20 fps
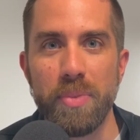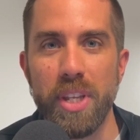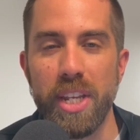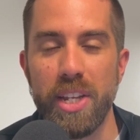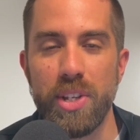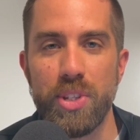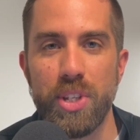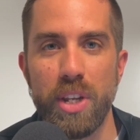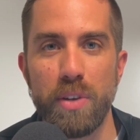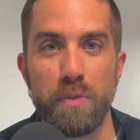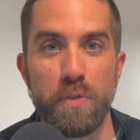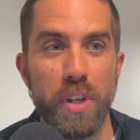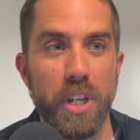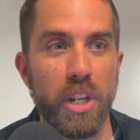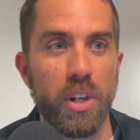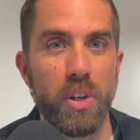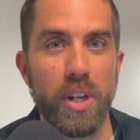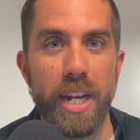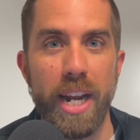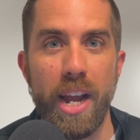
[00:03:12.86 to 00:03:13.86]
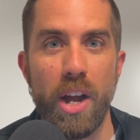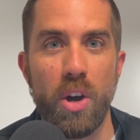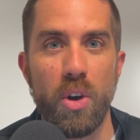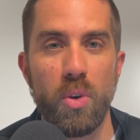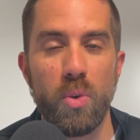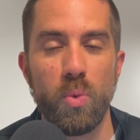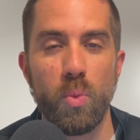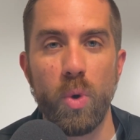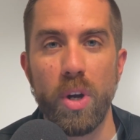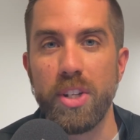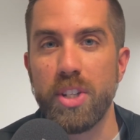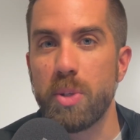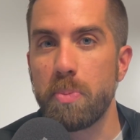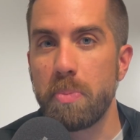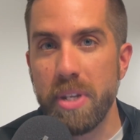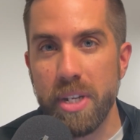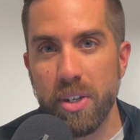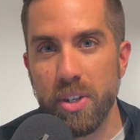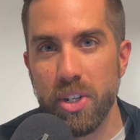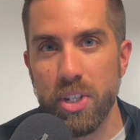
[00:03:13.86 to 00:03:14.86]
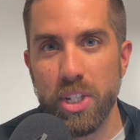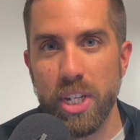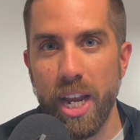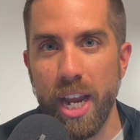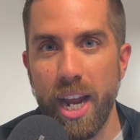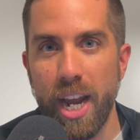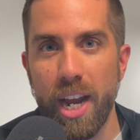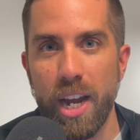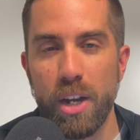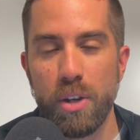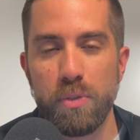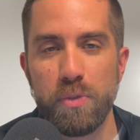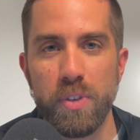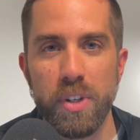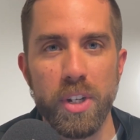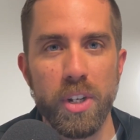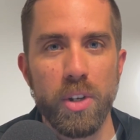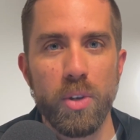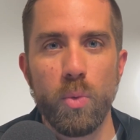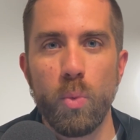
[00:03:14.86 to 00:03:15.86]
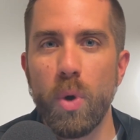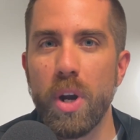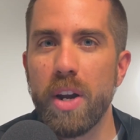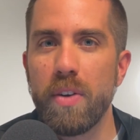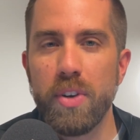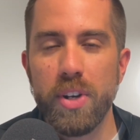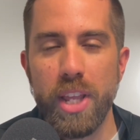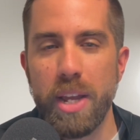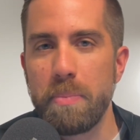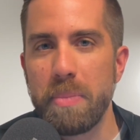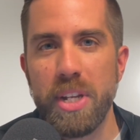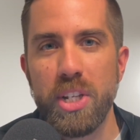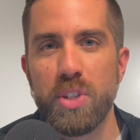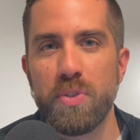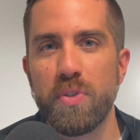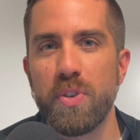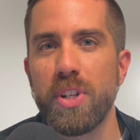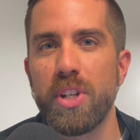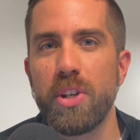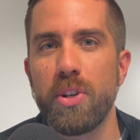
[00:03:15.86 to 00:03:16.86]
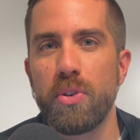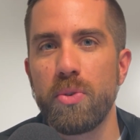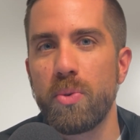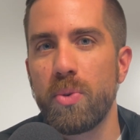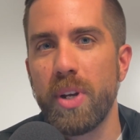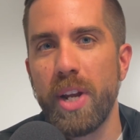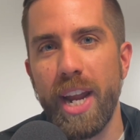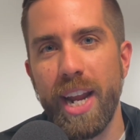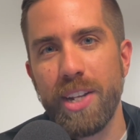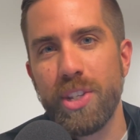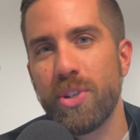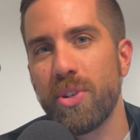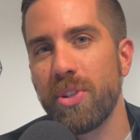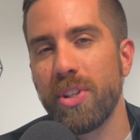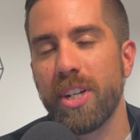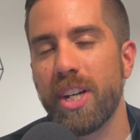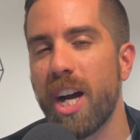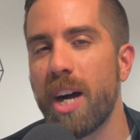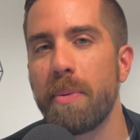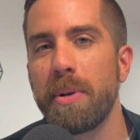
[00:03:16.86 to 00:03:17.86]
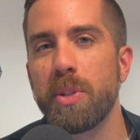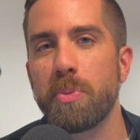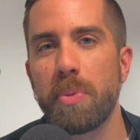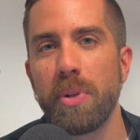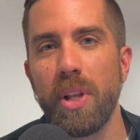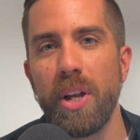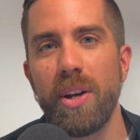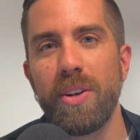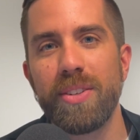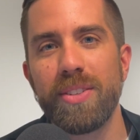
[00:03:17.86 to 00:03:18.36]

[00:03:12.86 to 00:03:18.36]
Is it figuring out what speakers to have? Whatever that means for you, answer in the comments below.